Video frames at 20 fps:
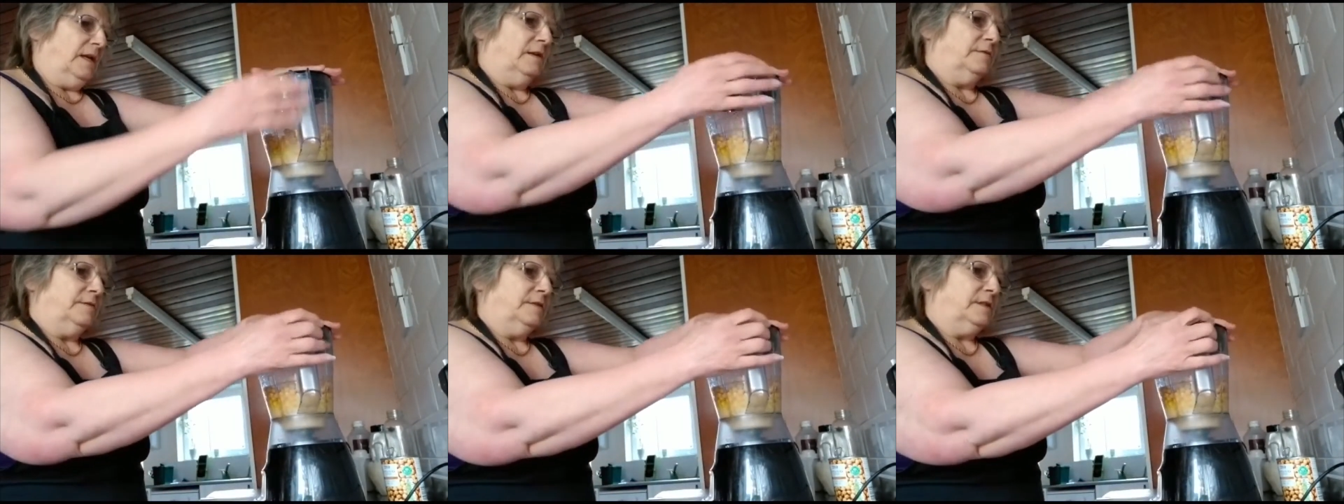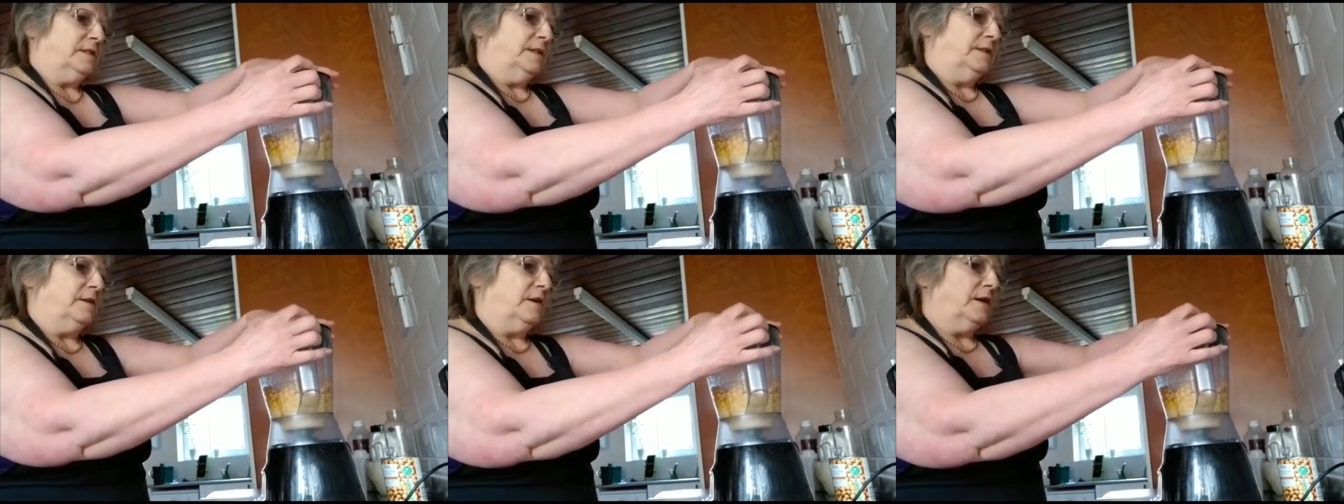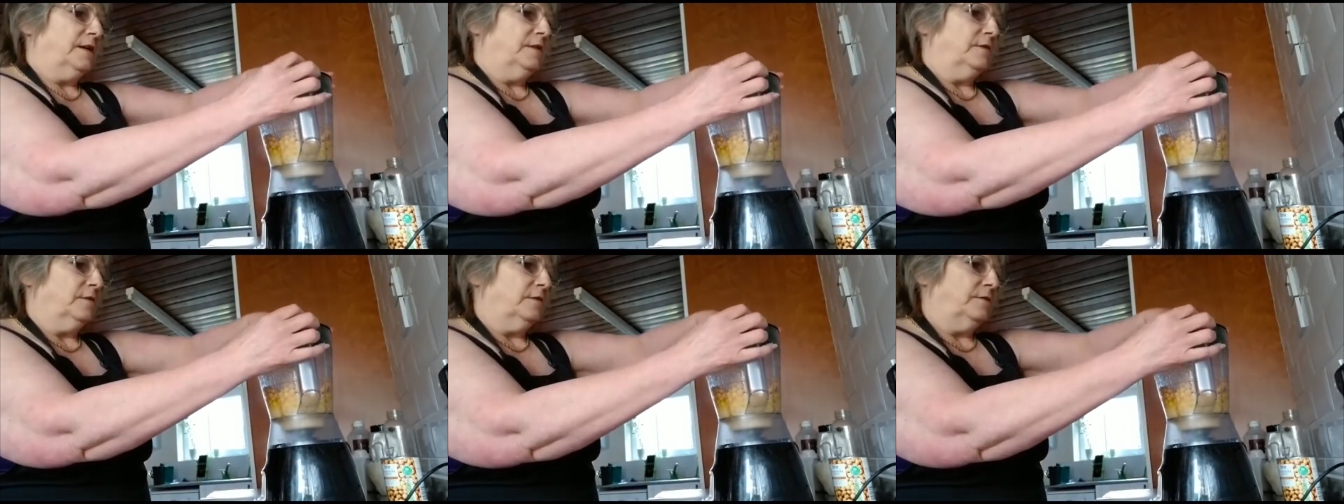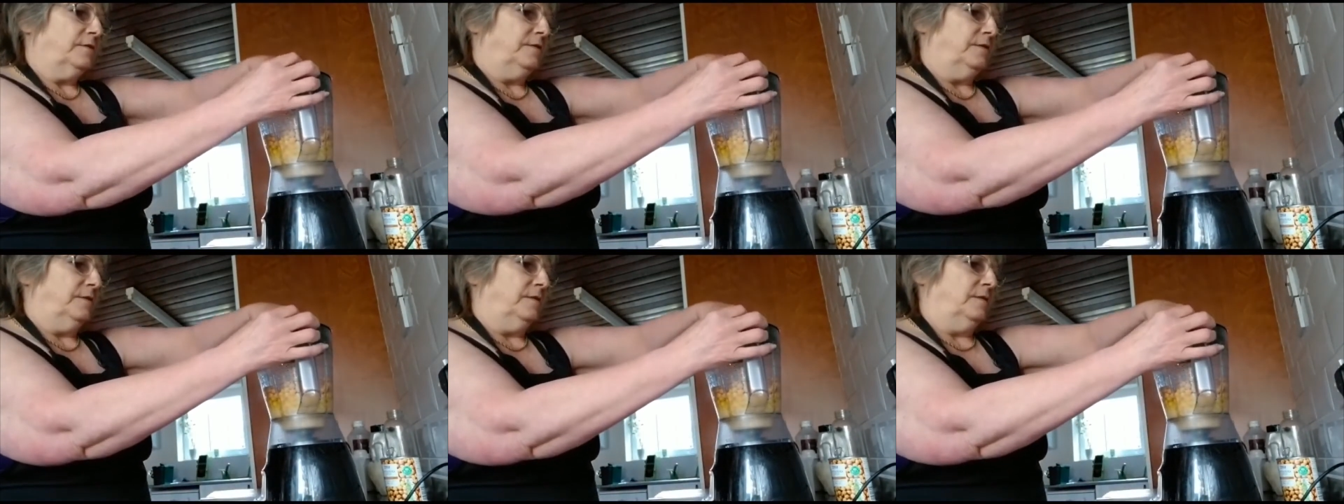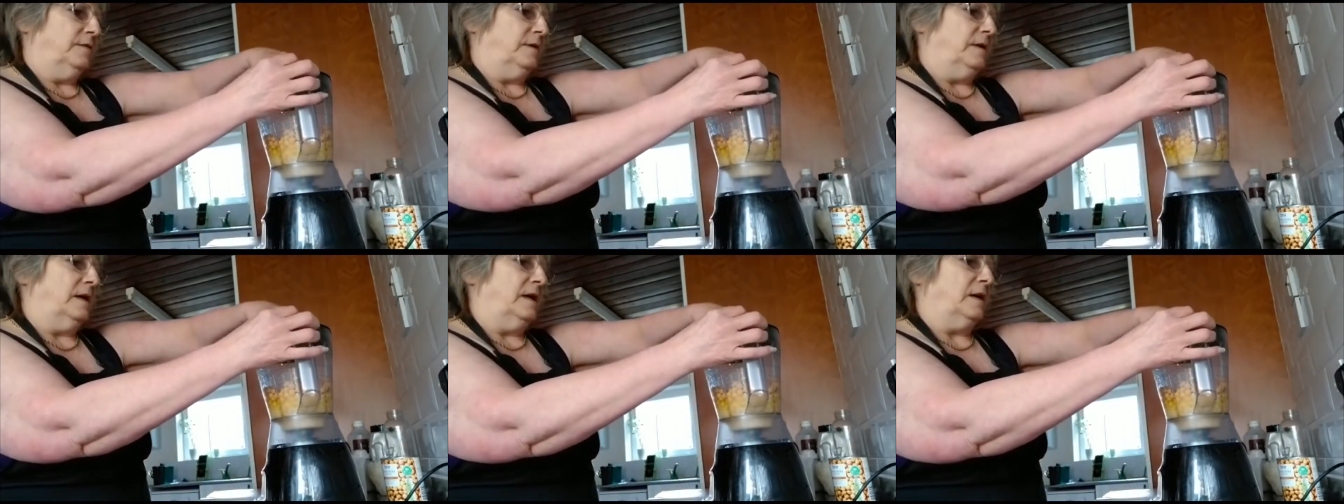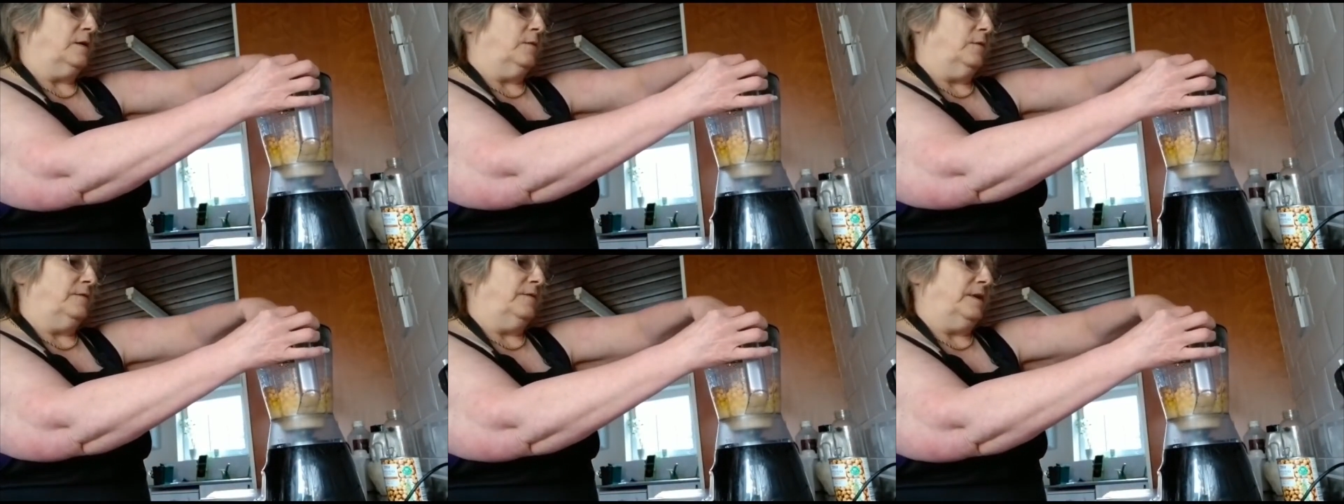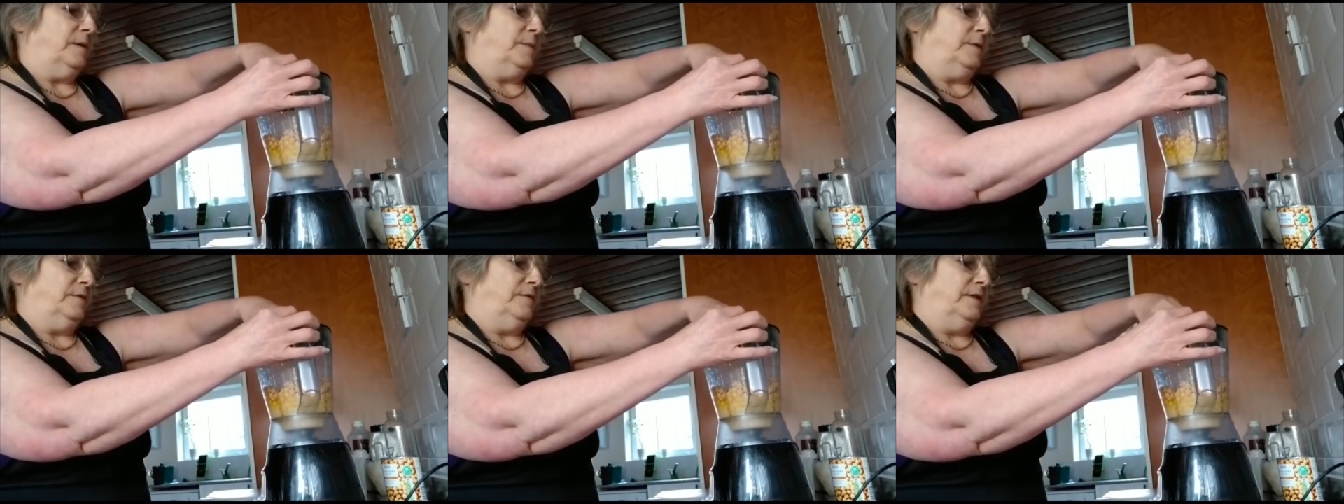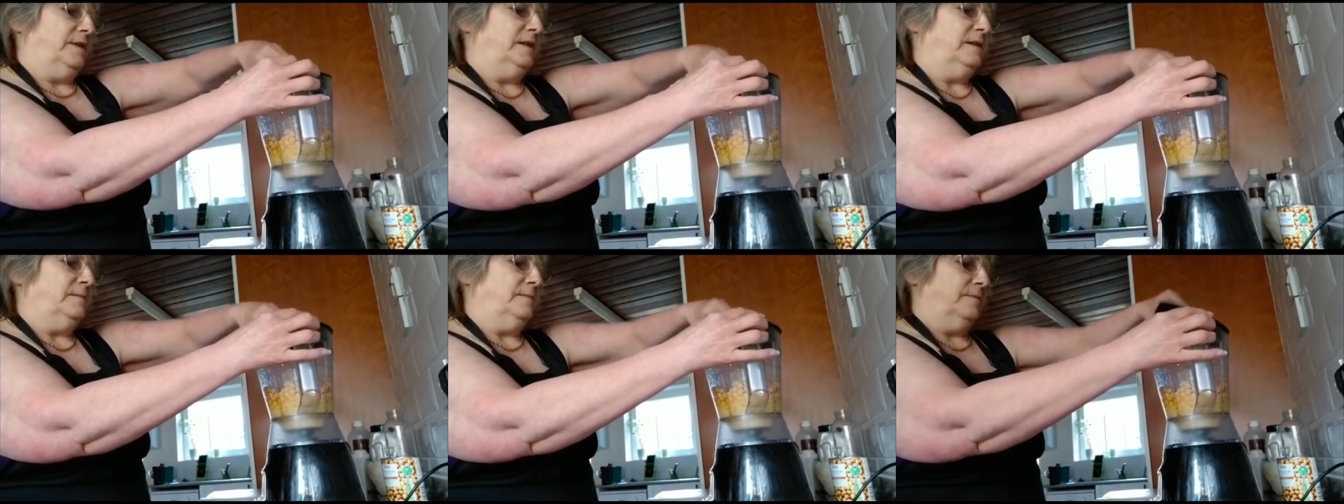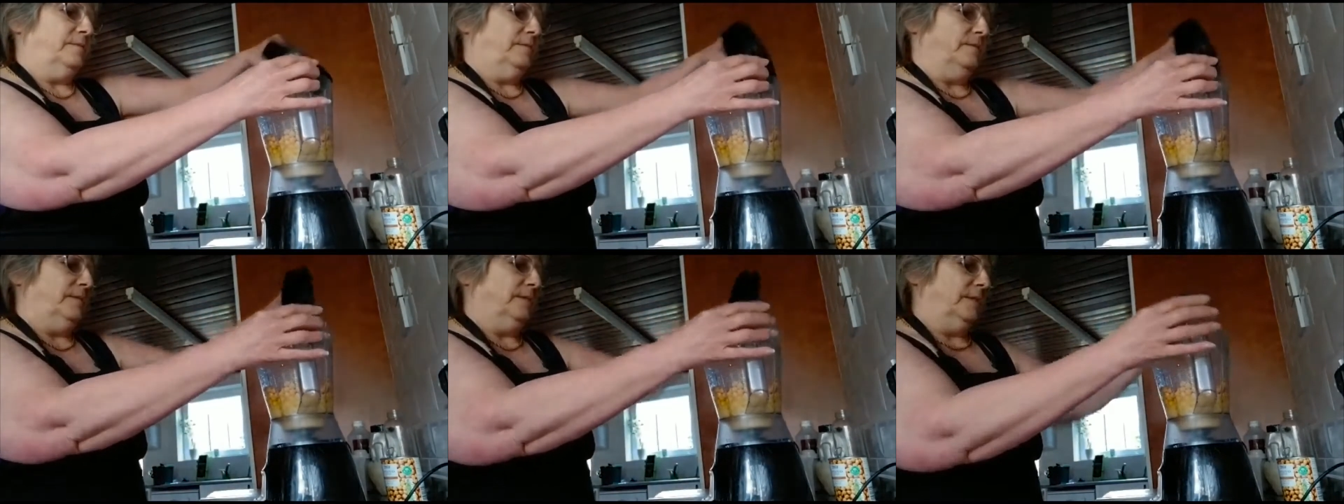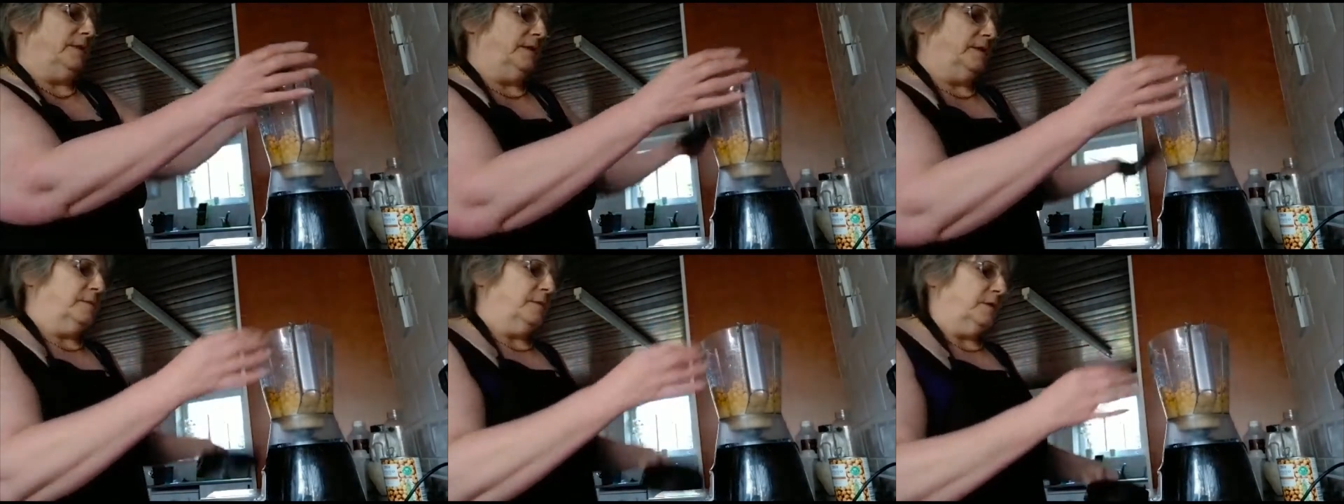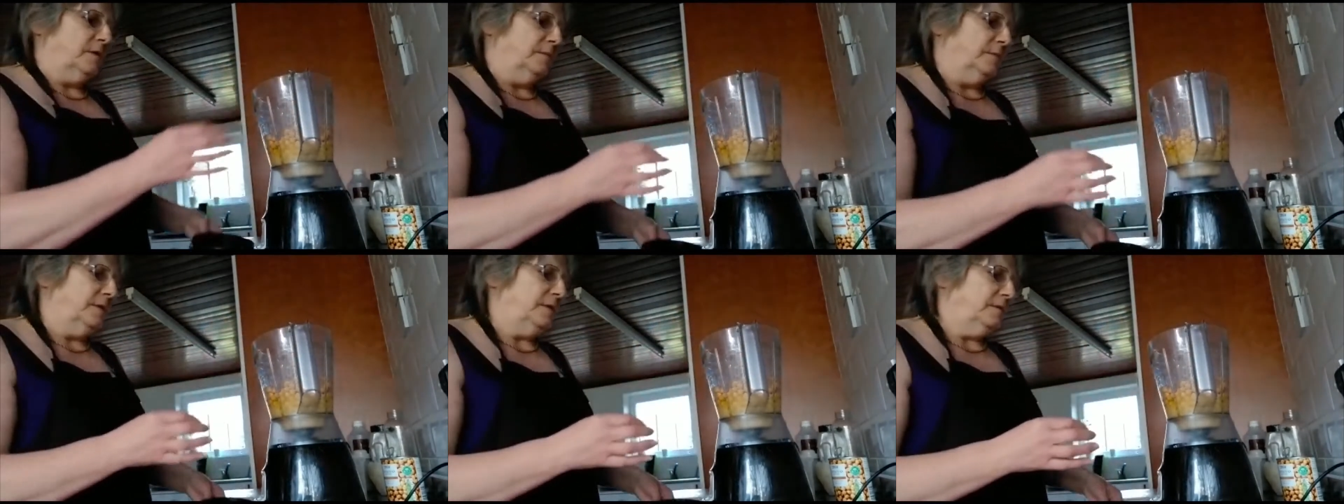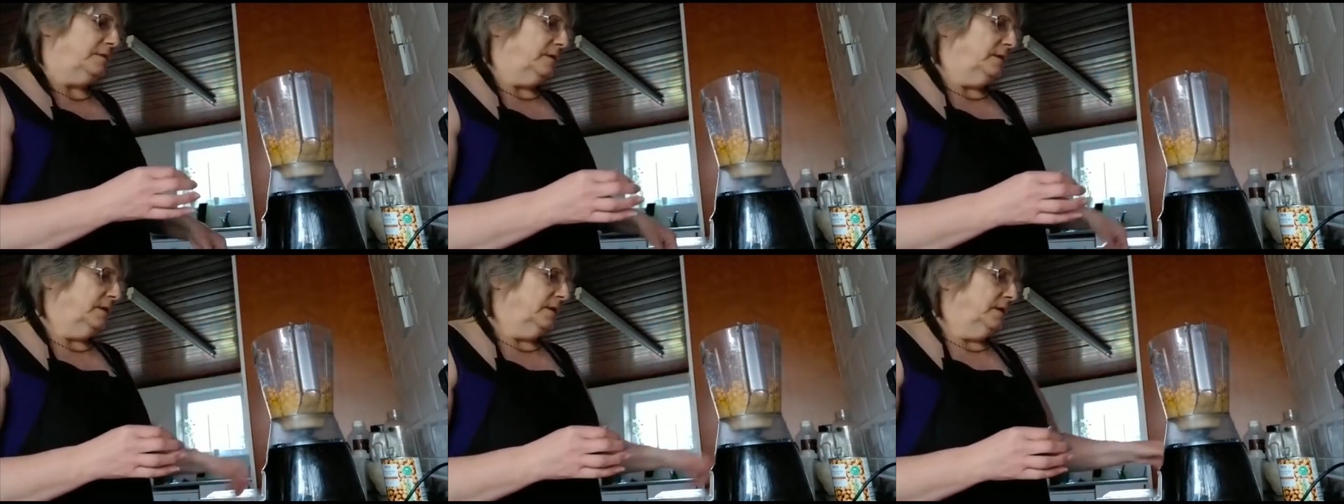So not enough aquafabia in it at the moment,